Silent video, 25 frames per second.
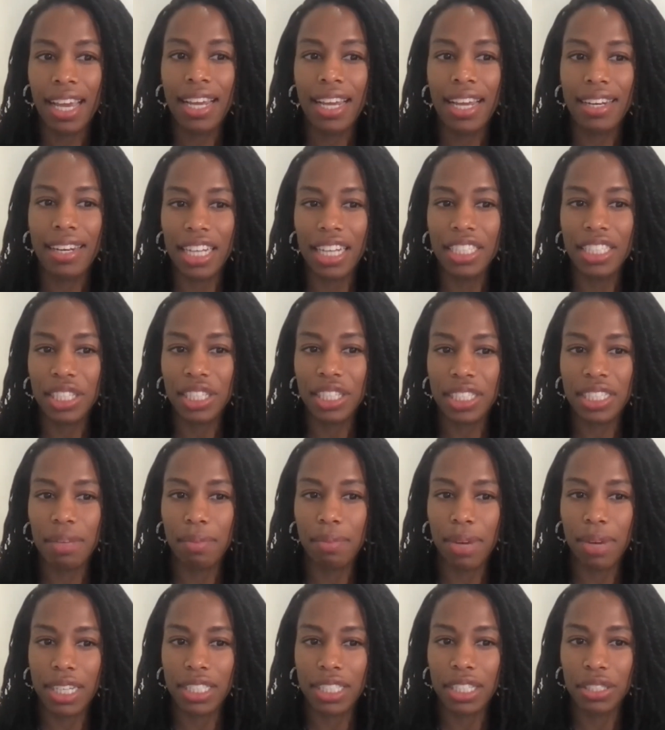not just
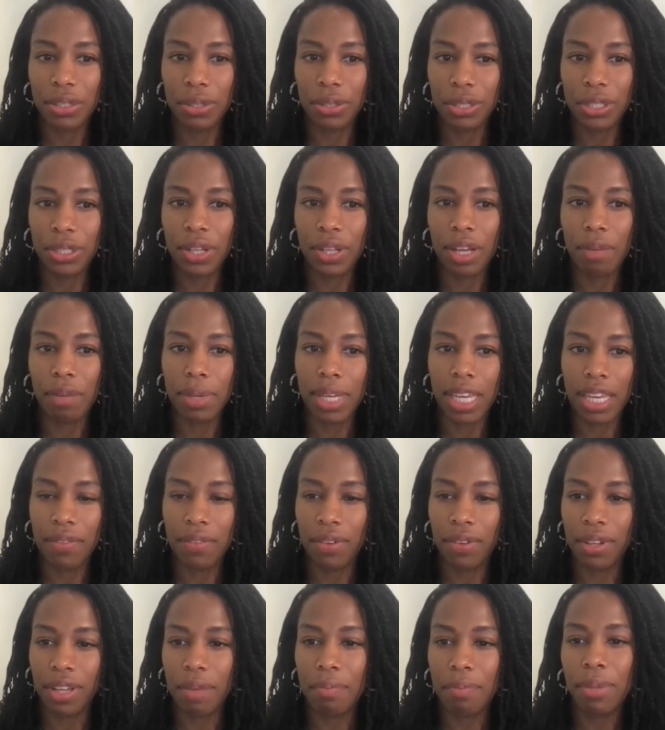amongst social
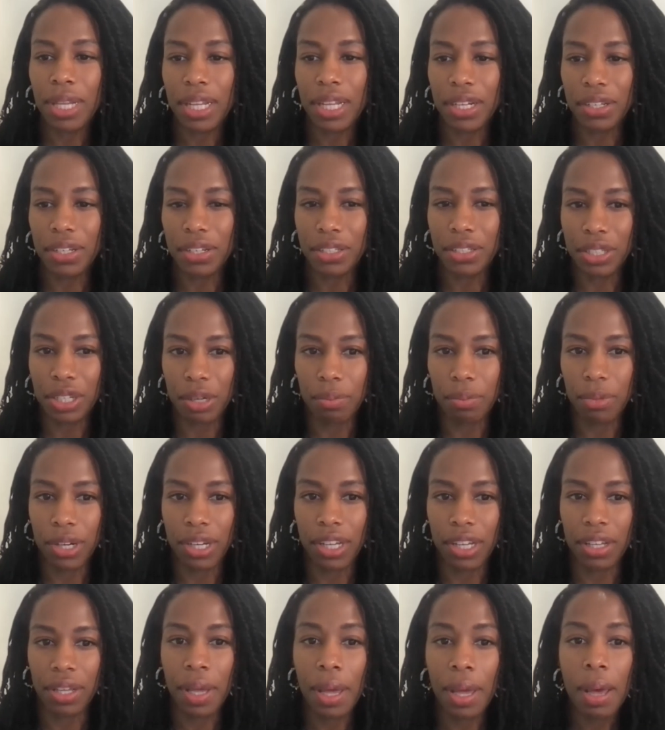upheaval and political
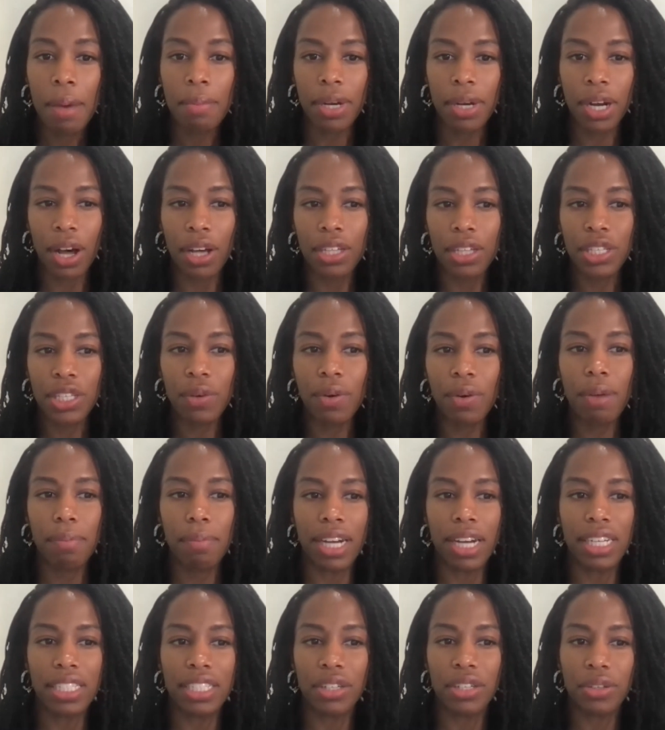turmoil, but also
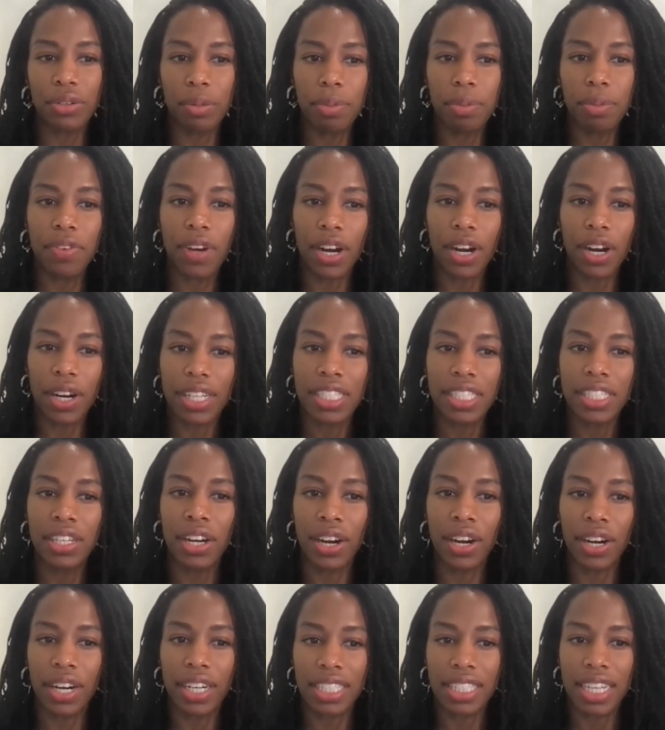amongst a group of artists and
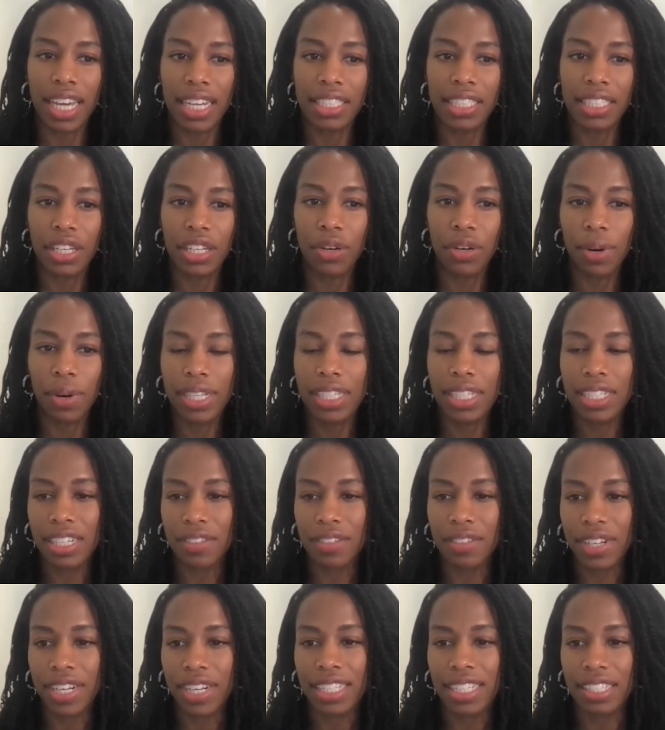architects who are as
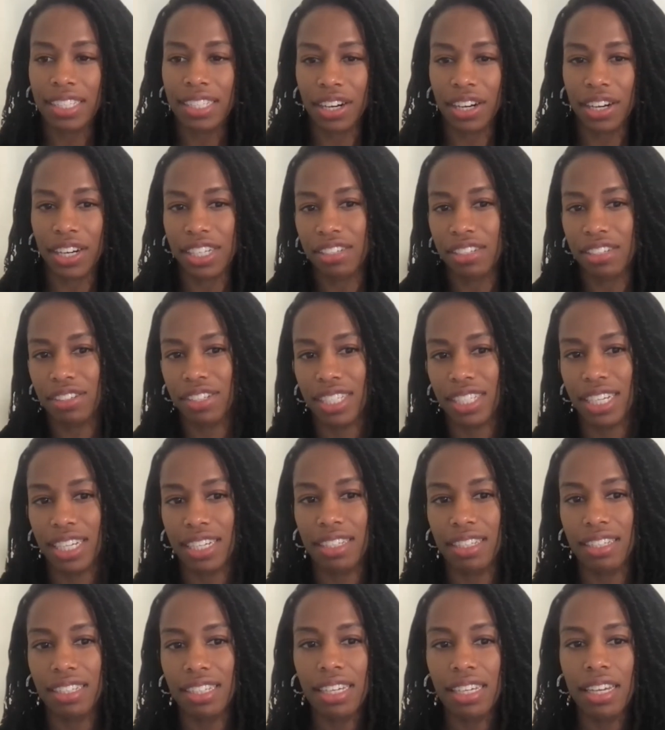different as they are interesting.